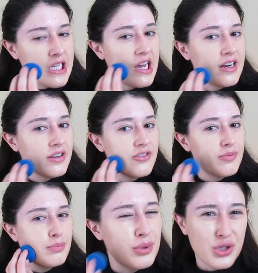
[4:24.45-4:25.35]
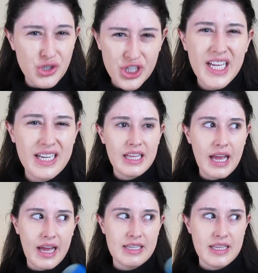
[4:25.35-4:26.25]
Kind of bullshit.
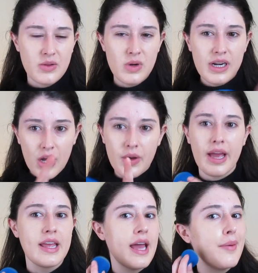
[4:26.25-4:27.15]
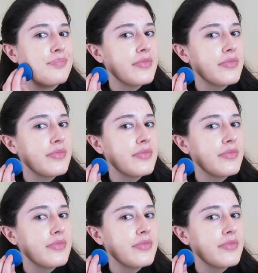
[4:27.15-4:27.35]
Yeah, is that the one? Okay, yeah.